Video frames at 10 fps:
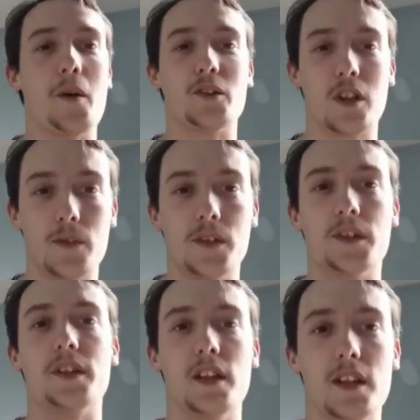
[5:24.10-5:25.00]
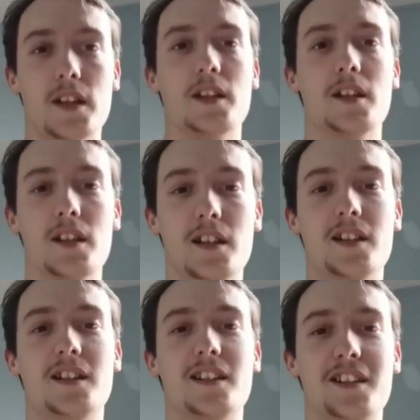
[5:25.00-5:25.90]
no, it's lovely to see,
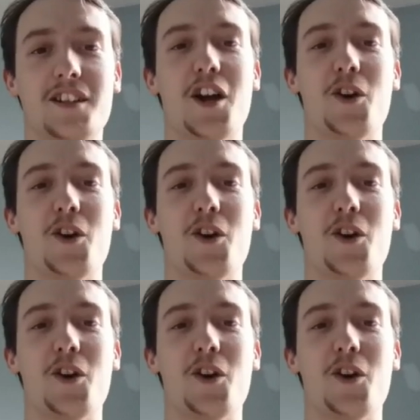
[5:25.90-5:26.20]
you